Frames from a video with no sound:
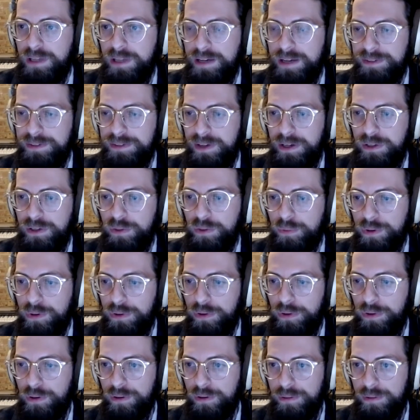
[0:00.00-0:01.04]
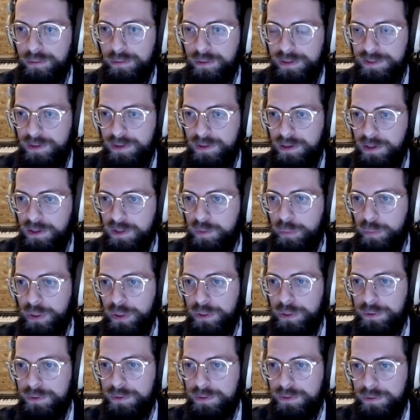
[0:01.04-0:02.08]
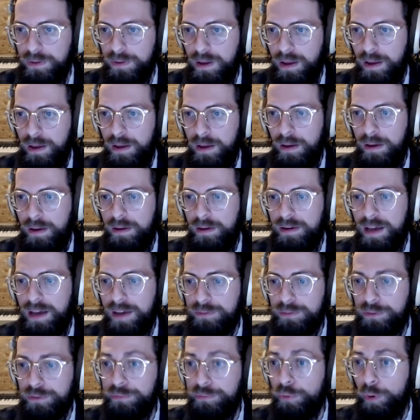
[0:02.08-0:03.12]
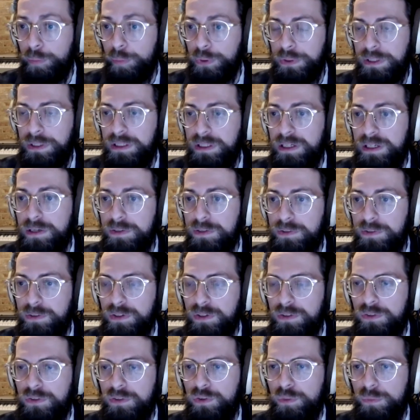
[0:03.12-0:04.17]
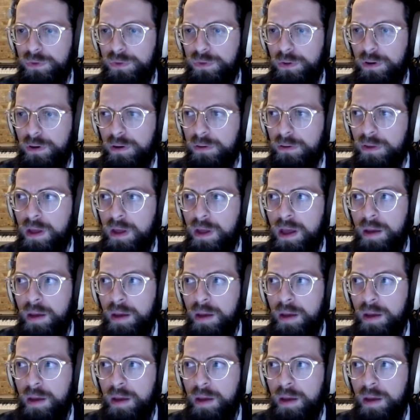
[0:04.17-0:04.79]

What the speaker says: life cycle, where the sun explodes after 4 billion years and consumes the Earth.